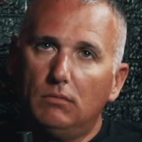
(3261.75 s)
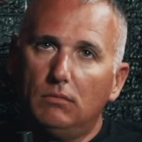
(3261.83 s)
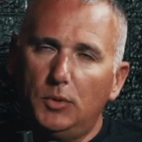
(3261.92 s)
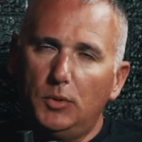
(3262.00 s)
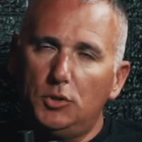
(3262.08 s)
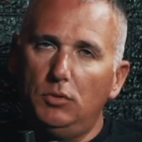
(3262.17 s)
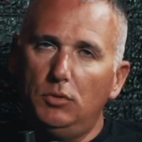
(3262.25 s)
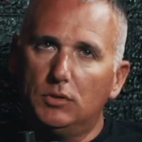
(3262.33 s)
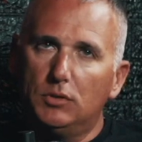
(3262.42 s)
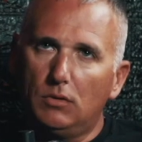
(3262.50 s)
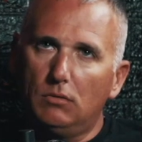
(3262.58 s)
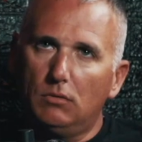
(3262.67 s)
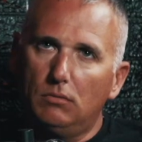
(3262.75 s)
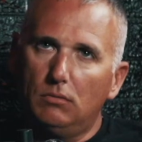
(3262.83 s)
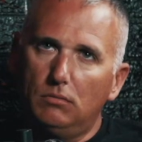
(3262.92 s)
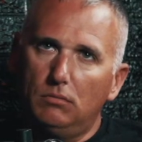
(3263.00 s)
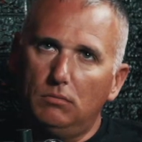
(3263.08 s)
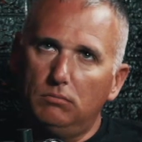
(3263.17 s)
the shootings are
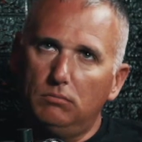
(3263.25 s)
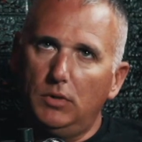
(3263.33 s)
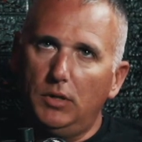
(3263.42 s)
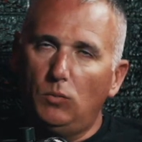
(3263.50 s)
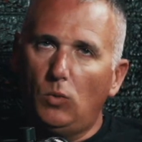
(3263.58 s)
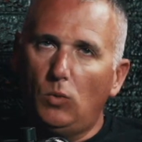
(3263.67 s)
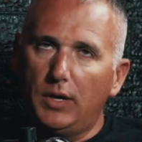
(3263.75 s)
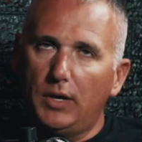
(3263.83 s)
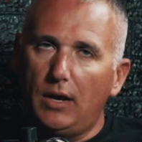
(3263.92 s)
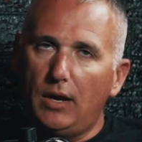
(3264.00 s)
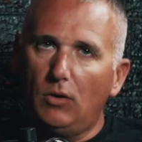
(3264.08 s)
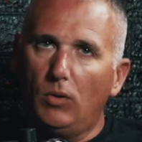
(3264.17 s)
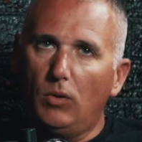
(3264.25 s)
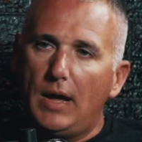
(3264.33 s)
in one category.